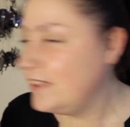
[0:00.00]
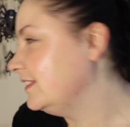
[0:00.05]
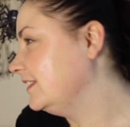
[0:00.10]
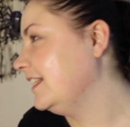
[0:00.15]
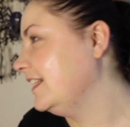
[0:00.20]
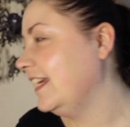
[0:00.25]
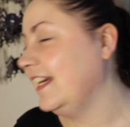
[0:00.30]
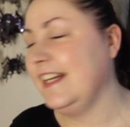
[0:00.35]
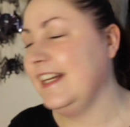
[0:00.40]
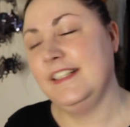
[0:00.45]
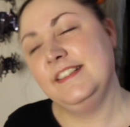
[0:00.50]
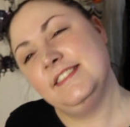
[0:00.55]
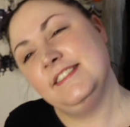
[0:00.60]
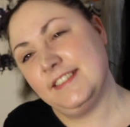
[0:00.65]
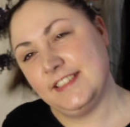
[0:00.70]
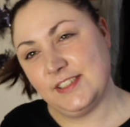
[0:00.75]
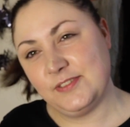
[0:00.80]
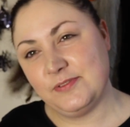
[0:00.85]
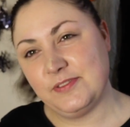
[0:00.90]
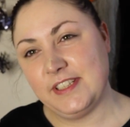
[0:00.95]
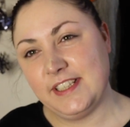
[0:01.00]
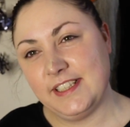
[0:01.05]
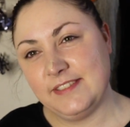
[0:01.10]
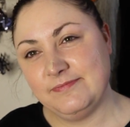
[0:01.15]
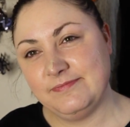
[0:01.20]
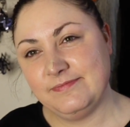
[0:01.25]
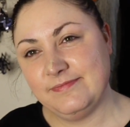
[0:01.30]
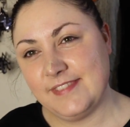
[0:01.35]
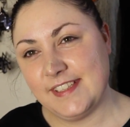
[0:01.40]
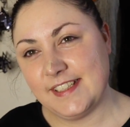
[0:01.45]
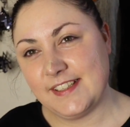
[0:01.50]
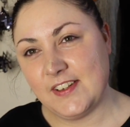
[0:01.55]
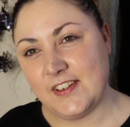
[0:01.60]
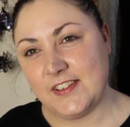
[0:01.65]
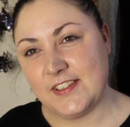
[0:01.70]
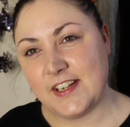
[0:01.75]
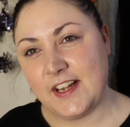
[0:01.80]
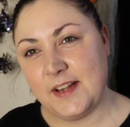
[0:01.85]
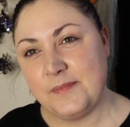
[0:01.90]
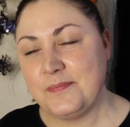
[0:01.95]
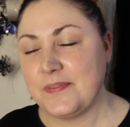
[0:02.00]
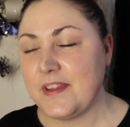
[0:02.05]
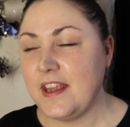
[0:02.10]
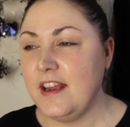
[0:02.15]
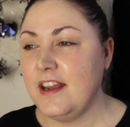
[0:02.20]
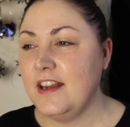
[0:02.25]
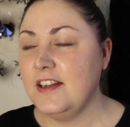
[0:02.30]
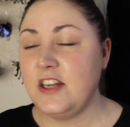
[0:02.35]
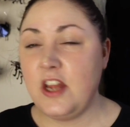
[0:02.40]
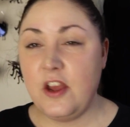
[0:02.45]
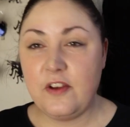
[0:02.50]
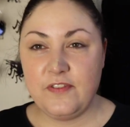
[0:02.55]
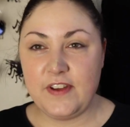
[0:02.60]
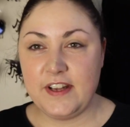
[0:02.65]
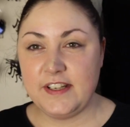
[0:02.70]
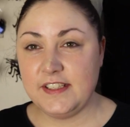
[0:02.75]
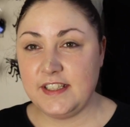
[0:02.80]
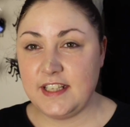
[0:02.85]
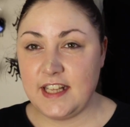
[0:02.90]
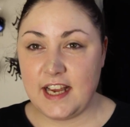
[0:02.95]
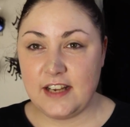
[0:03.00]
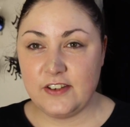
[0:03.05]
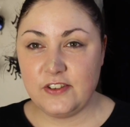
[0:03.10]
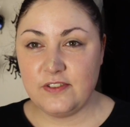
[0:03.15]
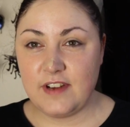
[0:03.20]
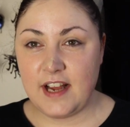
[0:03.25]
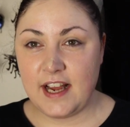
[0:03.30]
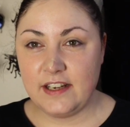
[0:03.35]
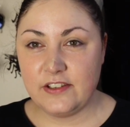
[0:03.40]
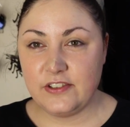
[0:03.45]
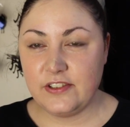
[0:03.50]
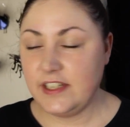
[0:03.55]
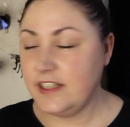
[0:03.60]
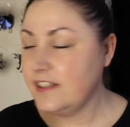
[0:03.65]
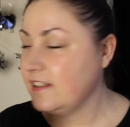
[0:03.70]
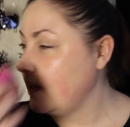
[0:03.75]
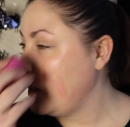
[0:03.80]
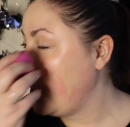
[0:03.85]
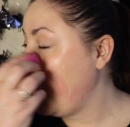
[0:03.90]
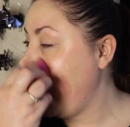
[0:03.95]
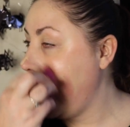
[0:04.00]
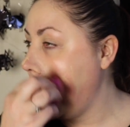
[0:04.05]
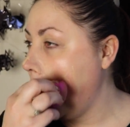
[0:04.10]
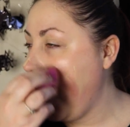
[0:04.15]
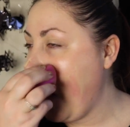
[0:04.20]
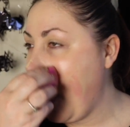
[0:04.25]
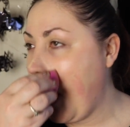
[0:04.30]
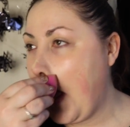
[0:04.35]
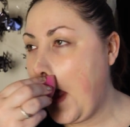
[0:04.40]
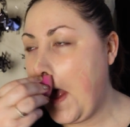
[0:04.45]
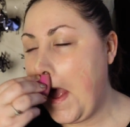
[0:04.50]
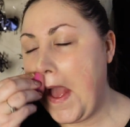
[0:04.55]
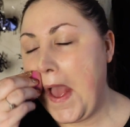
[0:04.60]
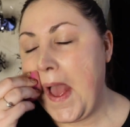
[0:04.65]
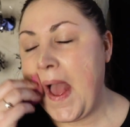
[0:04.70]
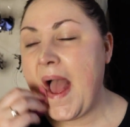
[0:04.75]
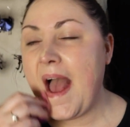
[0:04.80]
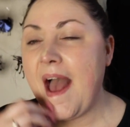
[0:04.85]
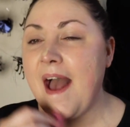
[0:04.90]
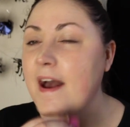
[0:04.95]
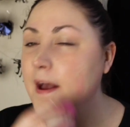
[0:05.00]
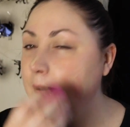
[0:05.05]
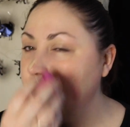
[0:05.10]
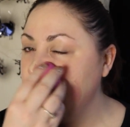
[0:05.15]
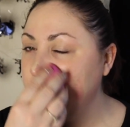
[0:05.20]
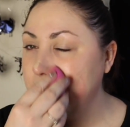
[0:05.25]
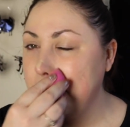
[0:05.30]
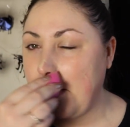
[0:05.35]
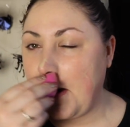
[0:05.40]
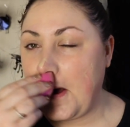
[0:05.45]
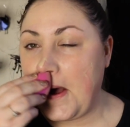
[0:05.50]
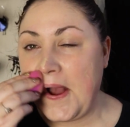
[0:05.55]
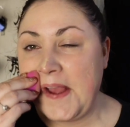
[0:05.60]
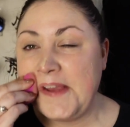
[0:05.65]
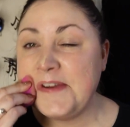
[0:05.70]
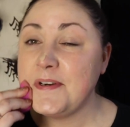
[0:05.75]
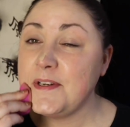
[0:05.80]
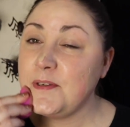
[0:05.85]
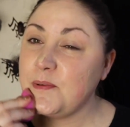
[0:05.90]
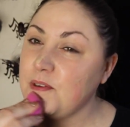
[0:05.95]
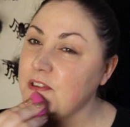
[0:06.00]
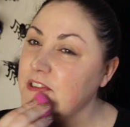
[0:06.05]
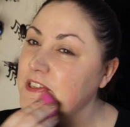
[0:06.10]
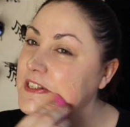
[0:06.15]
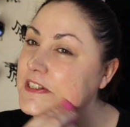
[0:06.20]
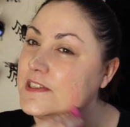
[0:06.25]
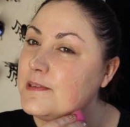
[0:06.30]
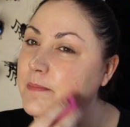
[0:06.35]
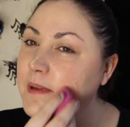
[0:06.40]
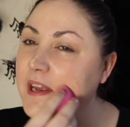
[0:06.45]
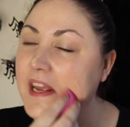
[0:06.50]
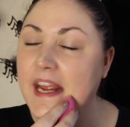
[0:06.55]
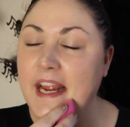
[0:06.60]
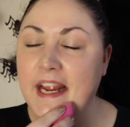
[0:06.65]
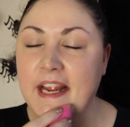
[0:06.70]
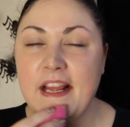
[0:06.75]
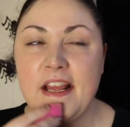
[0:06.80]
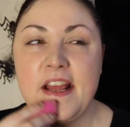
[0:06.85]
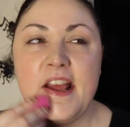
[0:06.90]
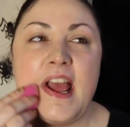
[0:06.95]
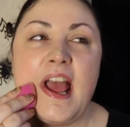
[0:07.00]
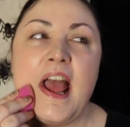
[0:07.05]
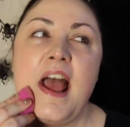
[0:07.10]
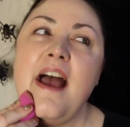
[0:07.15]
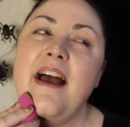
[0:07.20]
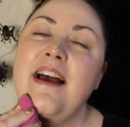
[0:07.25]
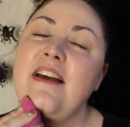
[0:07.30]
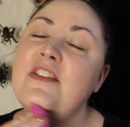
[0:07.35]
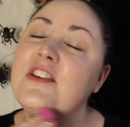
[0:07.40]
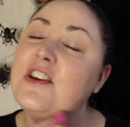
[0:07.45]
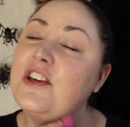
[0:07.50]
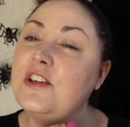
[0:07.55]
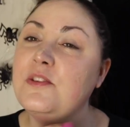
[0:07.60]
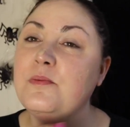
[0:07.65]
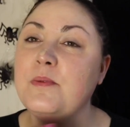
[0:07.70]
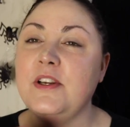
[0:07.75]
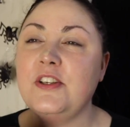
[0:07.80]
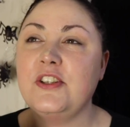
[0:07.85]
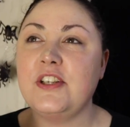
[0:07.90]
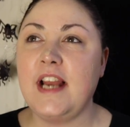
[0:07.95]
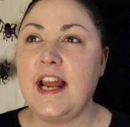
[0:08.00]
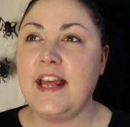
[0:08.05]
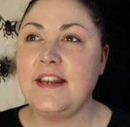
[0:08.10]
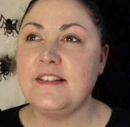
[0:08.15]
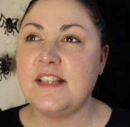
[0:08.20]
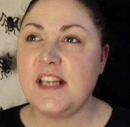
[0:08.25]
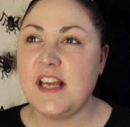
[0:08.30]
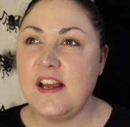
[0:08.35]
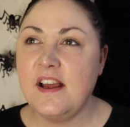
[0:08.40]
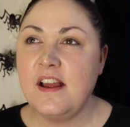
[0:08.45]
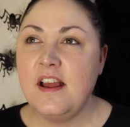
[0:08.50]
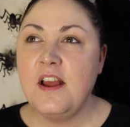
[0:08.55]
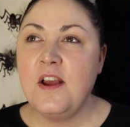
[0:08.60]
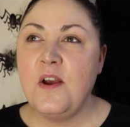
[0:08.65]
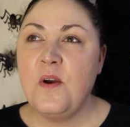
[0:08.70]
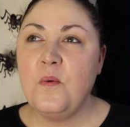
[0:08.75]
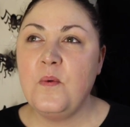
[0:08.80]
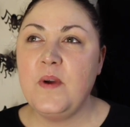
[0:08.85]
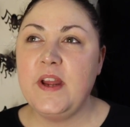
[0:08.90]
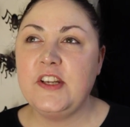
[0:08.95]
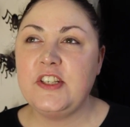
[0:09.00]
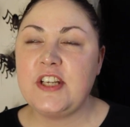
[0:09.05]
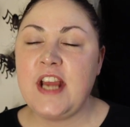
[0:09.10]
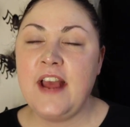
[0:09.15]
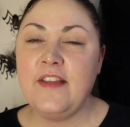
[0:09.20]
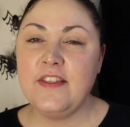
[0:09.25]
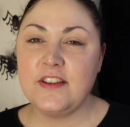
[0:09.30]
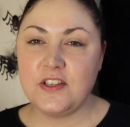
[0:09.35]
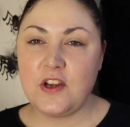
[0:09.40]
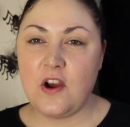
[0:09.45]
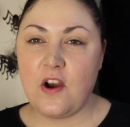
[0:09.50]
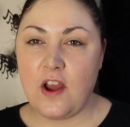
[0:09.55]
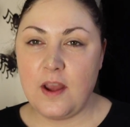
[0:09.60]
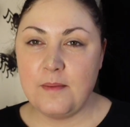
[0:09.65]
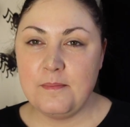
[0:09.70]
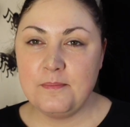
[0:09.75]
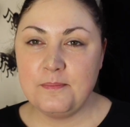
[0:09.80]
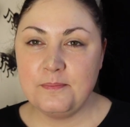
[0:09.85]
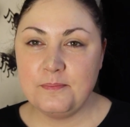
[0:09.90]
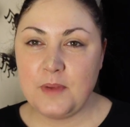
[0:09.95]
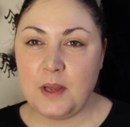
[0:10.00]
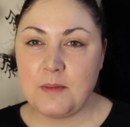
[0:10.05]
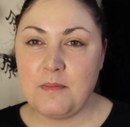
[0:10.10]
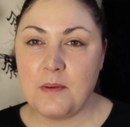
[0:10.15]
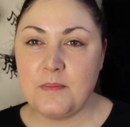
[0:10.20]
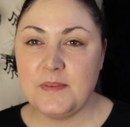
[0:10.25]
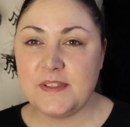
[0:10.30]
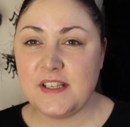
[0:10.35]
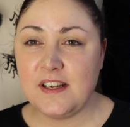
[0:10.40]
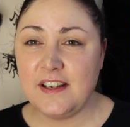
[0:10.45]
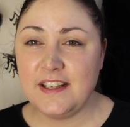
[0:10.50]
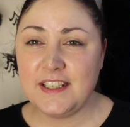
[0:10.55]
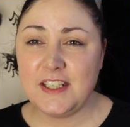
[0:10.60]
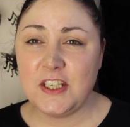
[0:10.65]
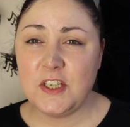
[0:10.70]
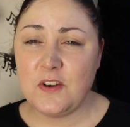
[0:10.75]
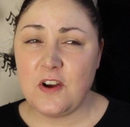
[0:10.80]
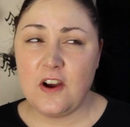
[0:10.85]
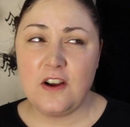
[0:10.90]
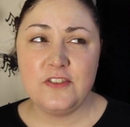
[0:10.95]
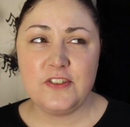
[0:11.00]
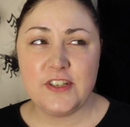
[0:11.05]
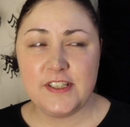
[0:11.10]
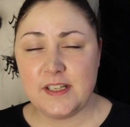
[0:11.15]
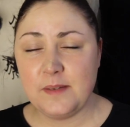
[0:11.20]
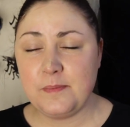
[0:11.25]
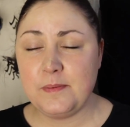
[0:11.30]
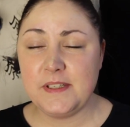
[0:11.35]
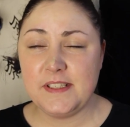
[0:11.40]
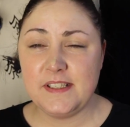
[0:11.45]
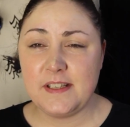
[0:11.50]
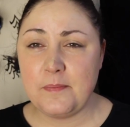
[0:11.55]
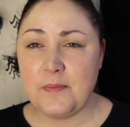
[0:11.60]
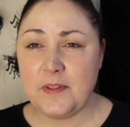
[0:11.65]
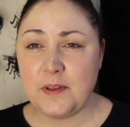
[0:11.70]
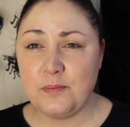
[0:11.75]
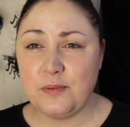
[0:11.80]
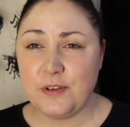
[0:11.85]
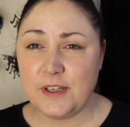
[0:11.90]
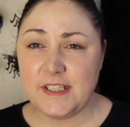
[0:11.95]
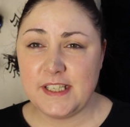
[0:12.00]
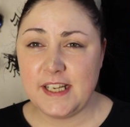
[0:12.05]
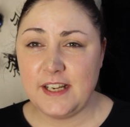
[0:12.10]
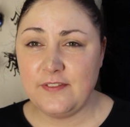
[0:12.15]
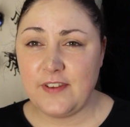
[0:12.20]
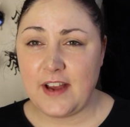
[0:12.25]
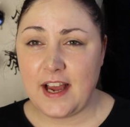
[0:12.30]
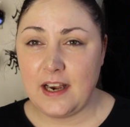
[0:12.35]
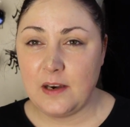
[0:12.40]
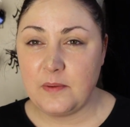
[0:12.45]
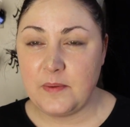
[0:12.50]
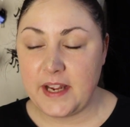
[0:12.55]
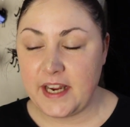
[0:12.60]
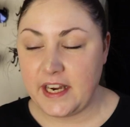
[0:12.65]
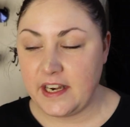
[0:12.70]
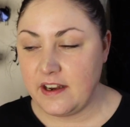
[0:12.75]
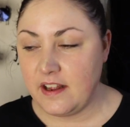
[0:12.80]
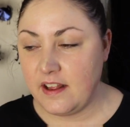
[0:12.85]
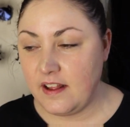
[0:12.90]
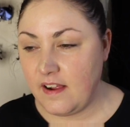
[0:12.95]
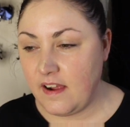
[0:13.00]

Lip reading: Yeah, just really disliked her. No offence to the actual actress. I always wanted to be the Good Witch Glenda, which at the time my mum was like, "You can't dress up as something pretty for Halloween."